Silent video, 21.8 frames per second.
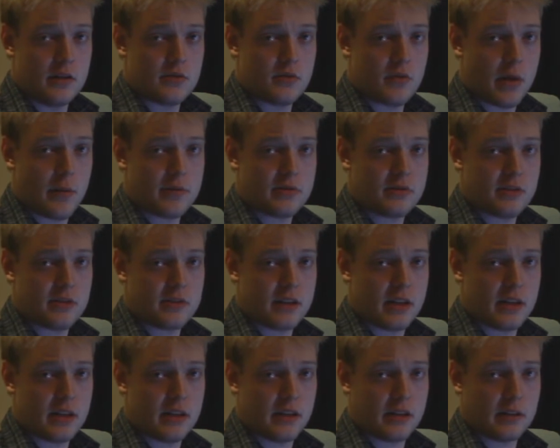So I was just
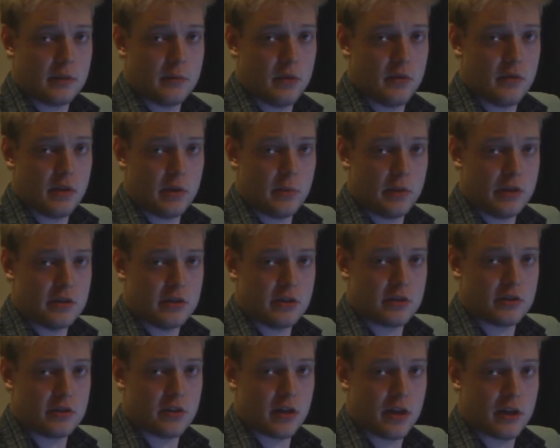editing the movie we
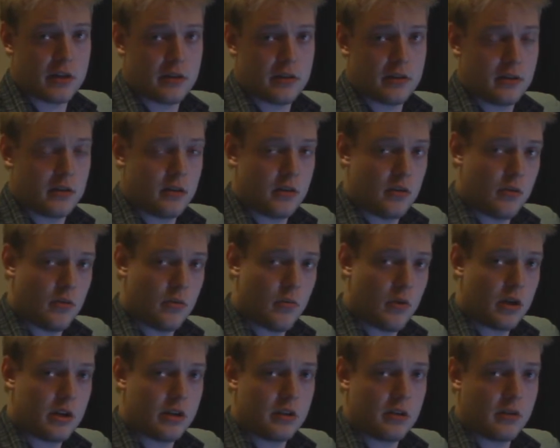just shot.
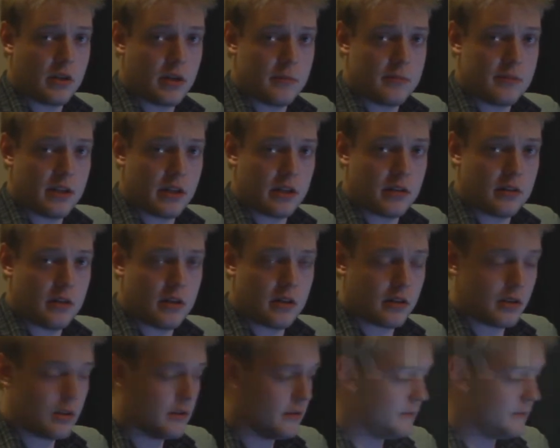Why don't you come take a look?